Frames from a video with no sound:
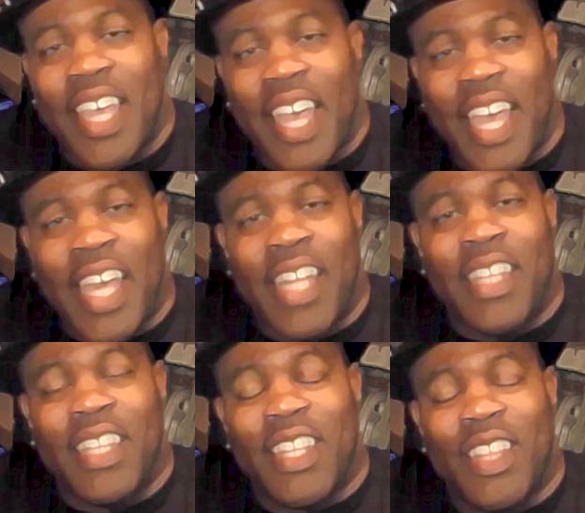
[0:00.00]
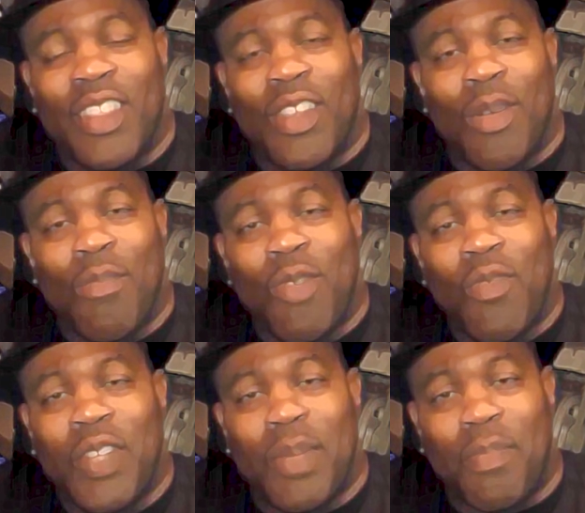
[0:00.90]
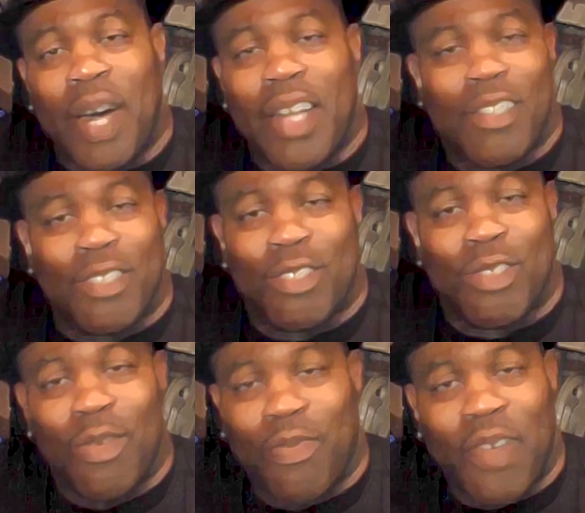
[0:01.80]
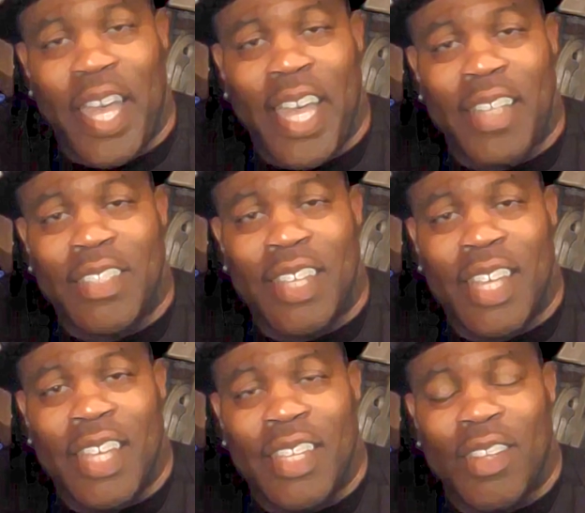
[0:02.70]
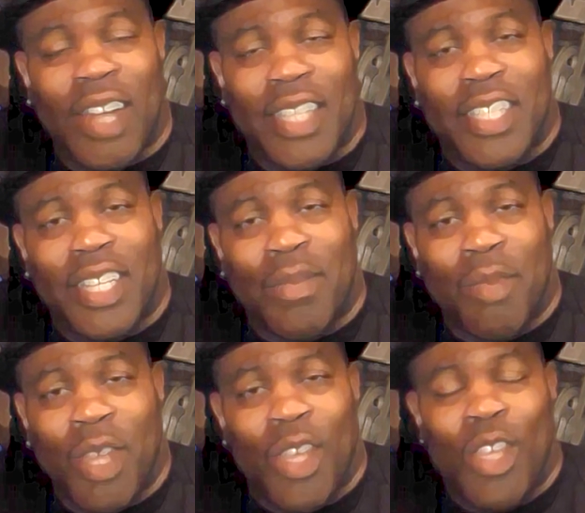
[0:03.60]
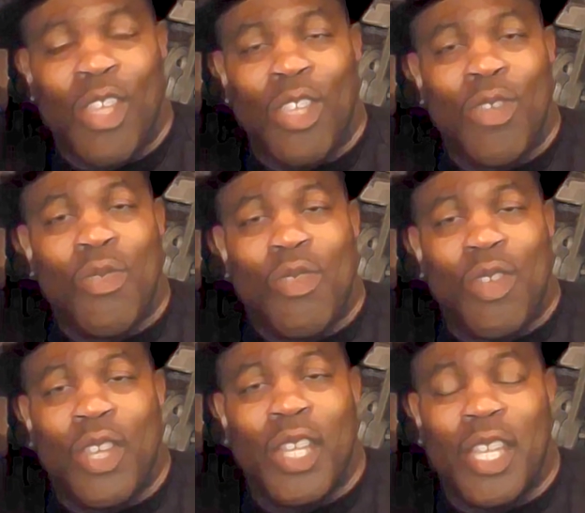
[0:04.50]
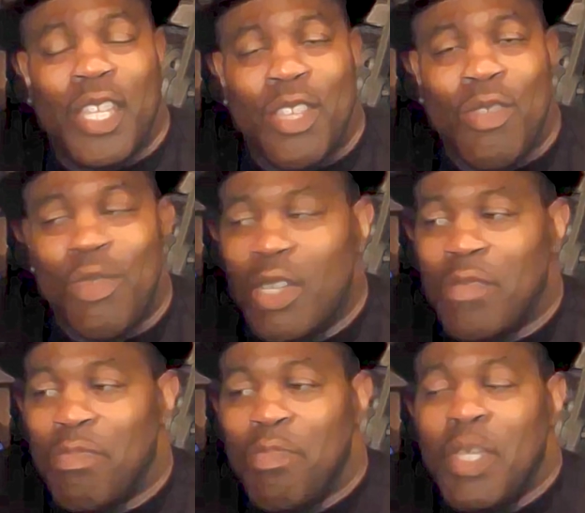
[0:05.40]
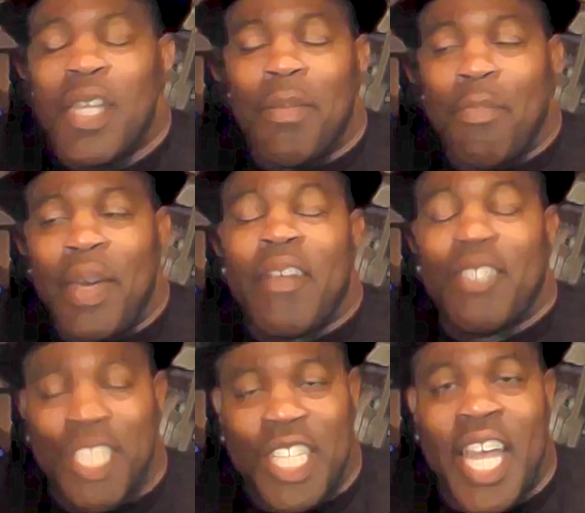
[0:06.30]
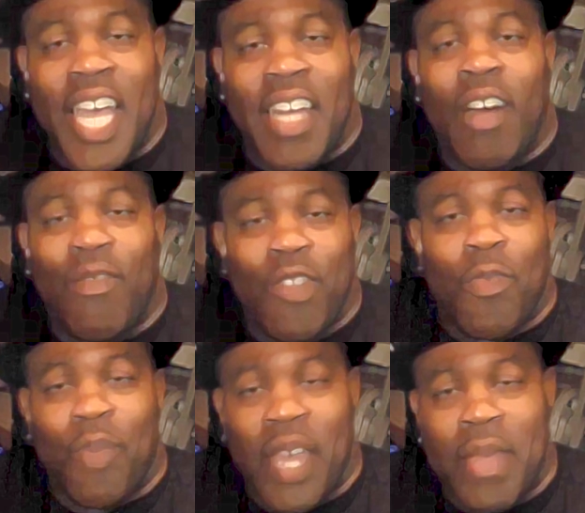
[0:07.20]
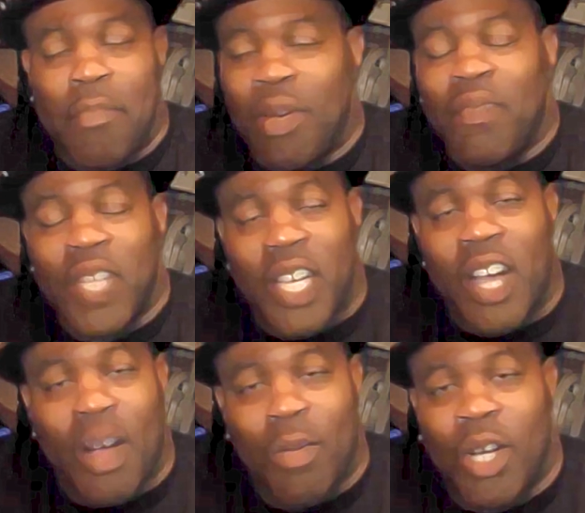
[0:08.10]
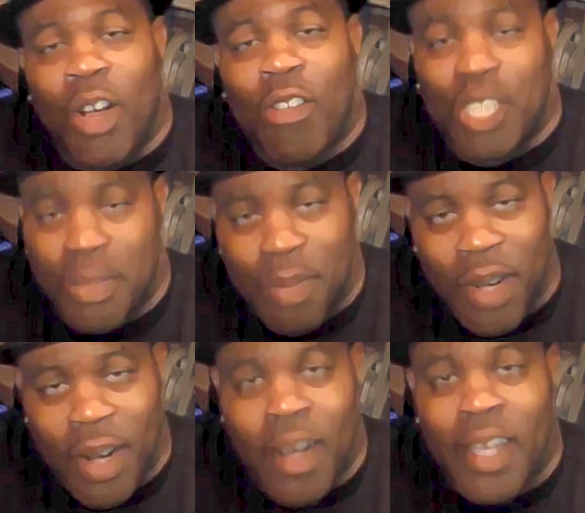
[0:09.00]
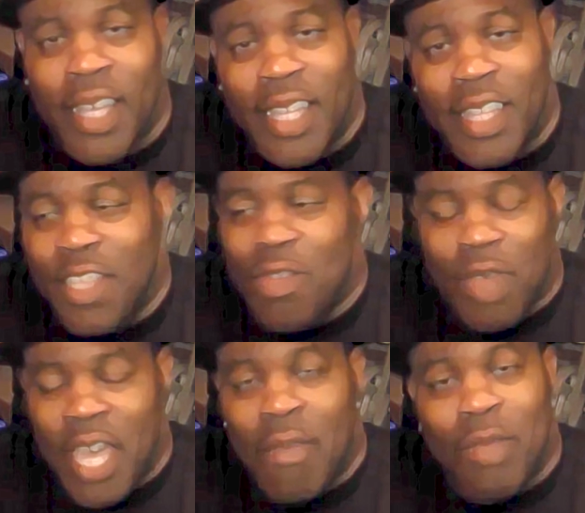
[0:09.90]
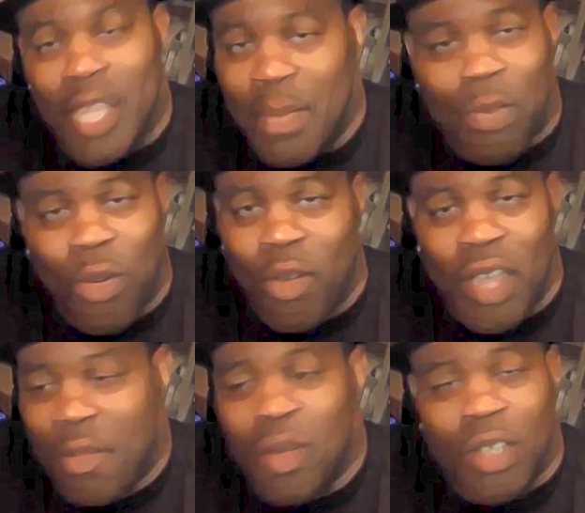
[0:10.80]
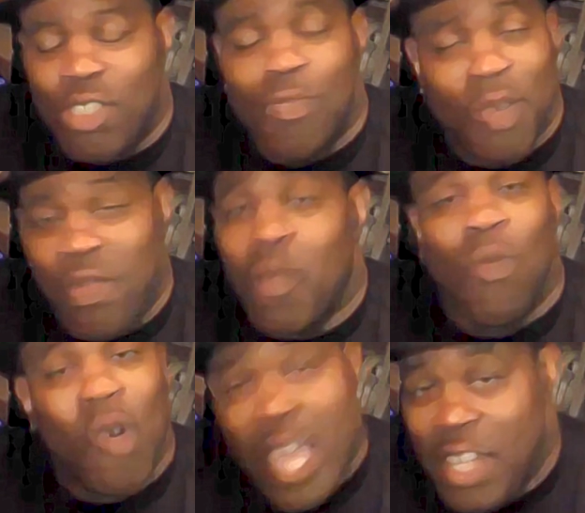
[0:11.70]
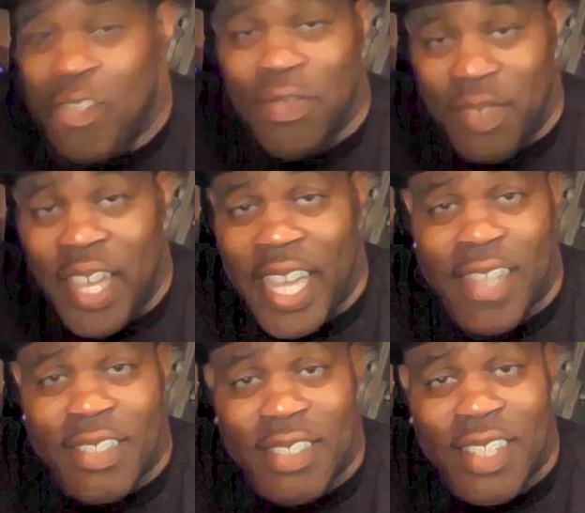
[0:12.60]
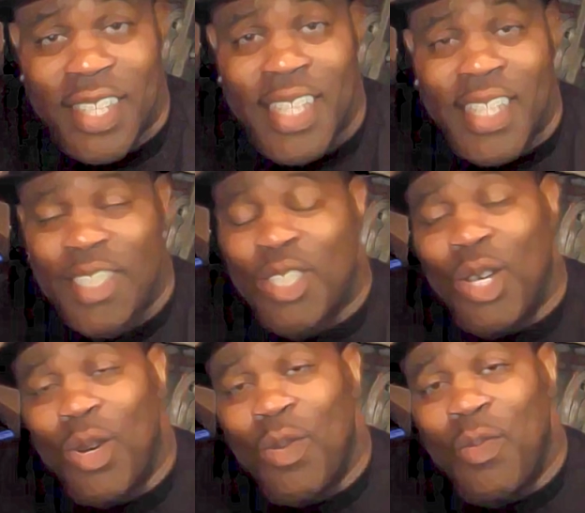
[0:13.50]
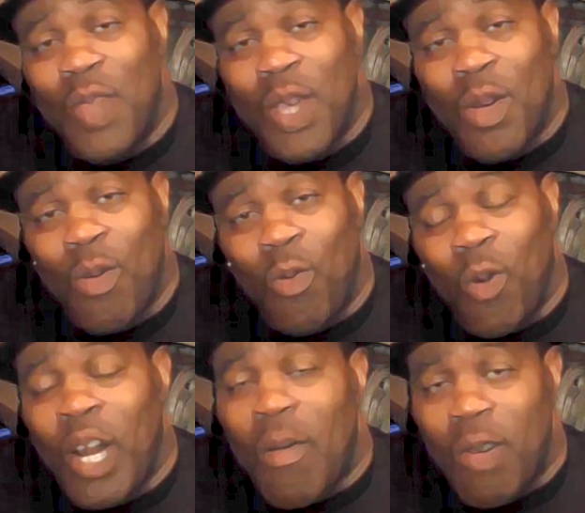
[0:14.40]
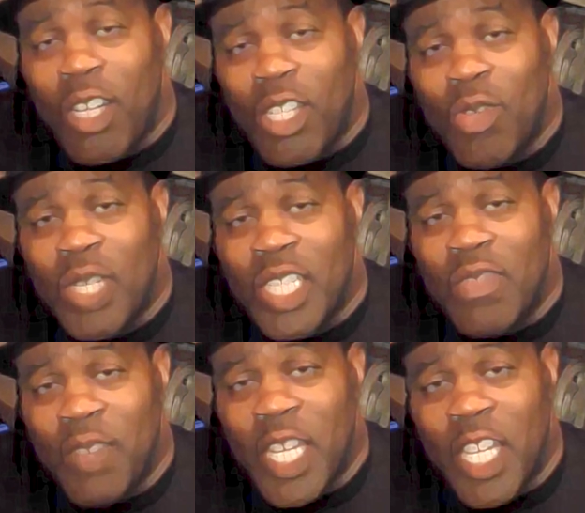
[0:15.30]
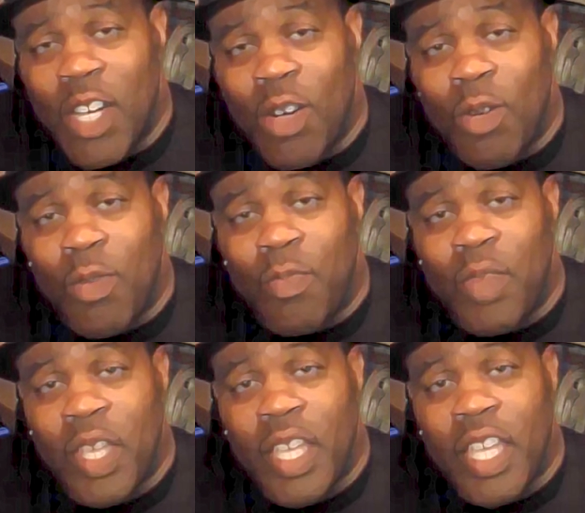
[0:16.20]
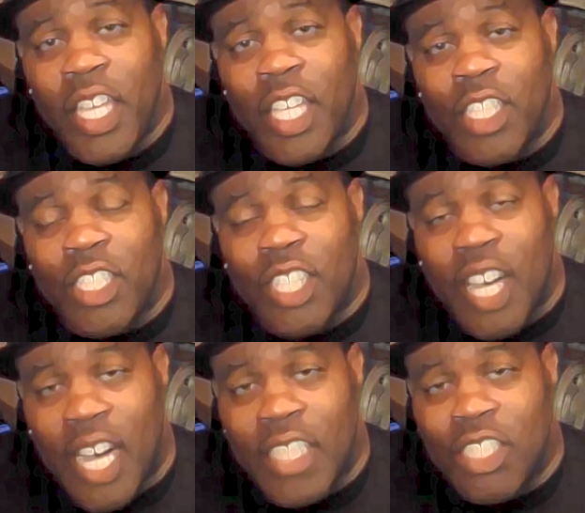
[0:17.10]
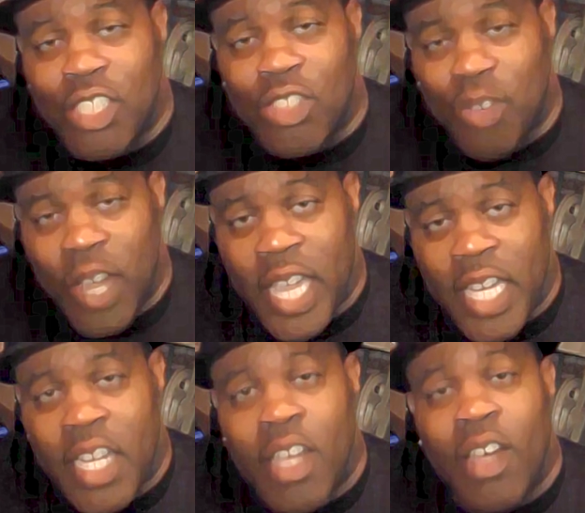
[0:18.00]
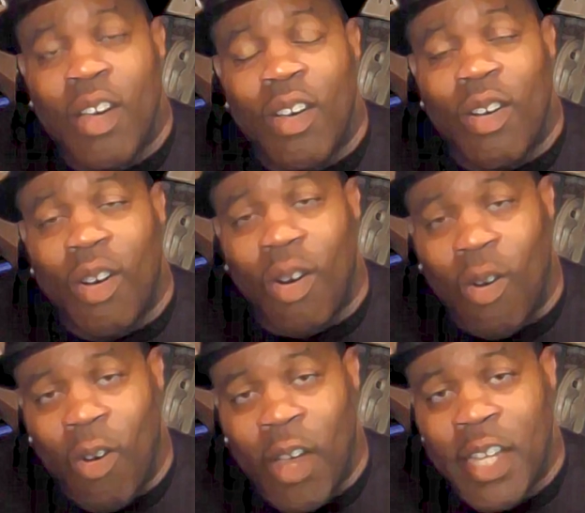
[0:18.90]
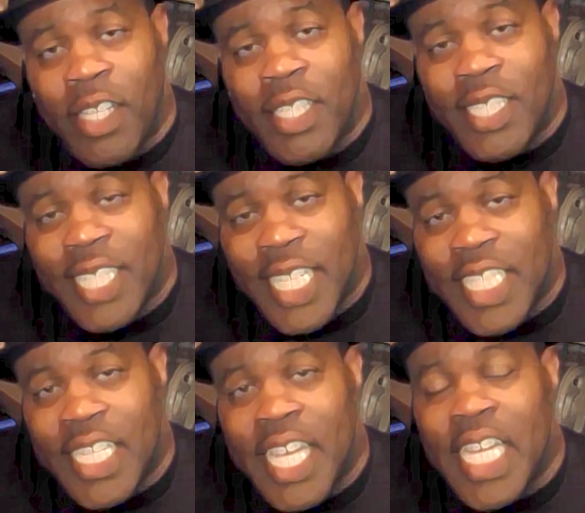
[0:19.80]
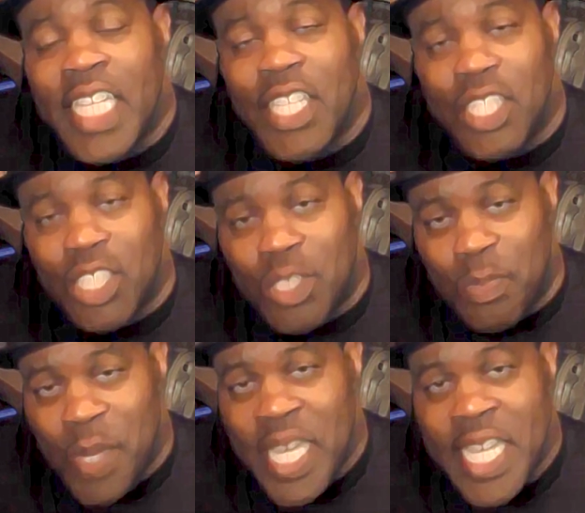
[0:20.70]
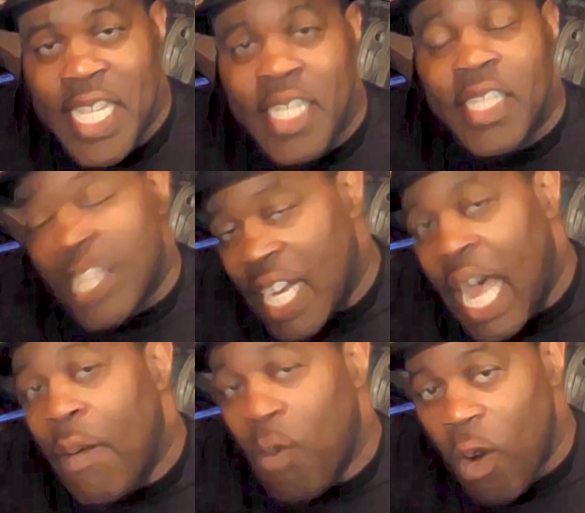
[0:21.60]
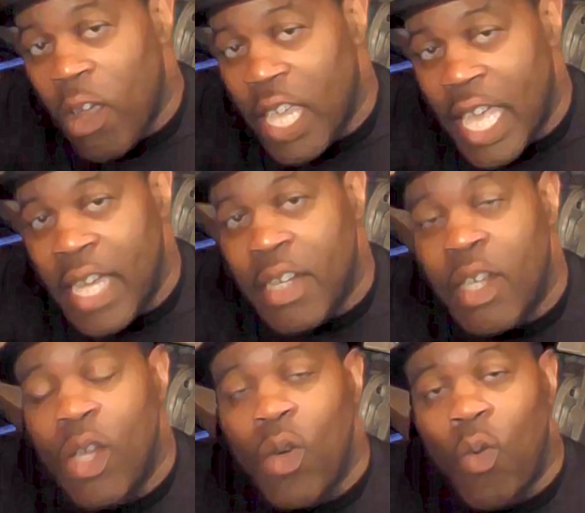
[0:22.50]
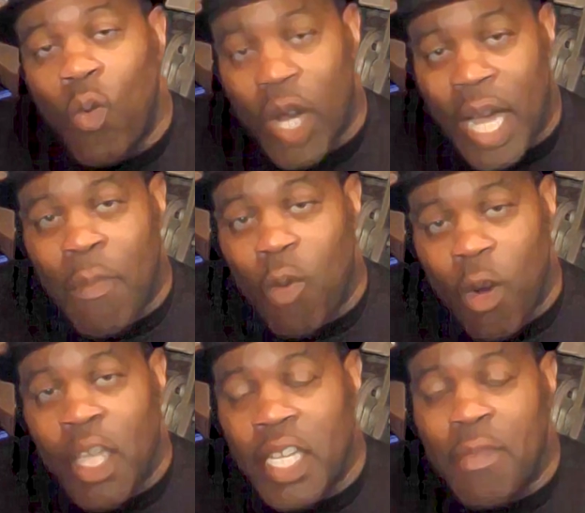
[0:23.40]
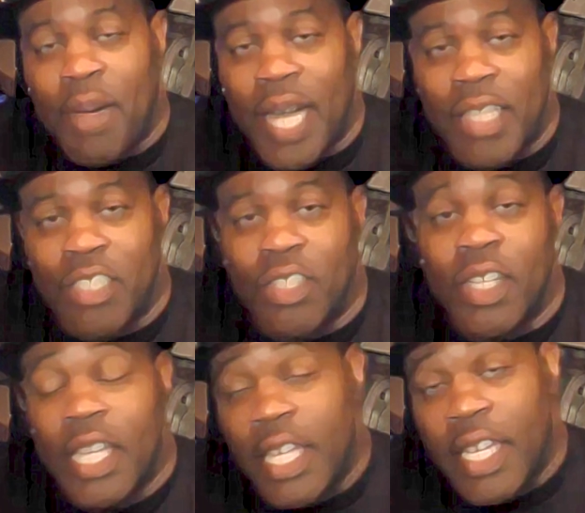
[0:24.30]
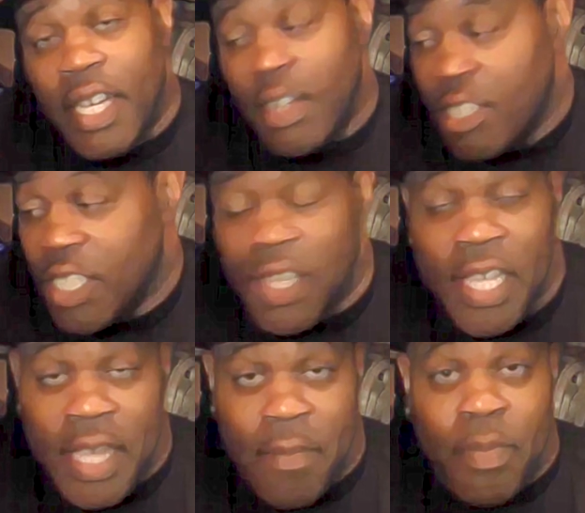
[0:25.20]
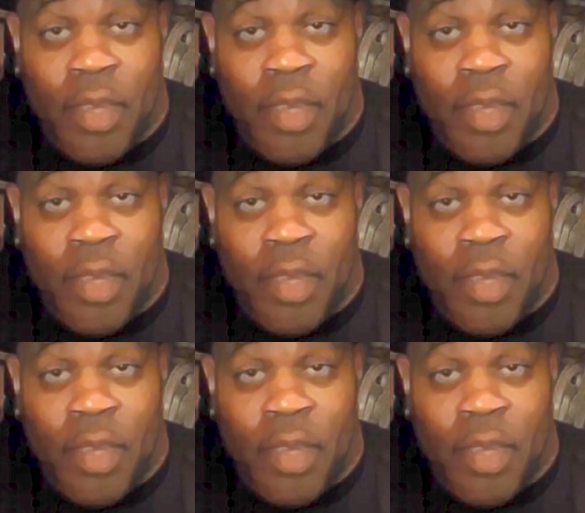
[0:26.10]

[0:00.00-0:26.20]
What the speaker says: and they're moving the polisher so fast. You know, I tell them, you could get a better shine off your paint buffing the car with a Hershey bar than you can with that Porter cable because you're moving way too fast. So what I want to do in this video is concentrate on dictating the speed that I work at when I'm working the polisher. Now here's the thing,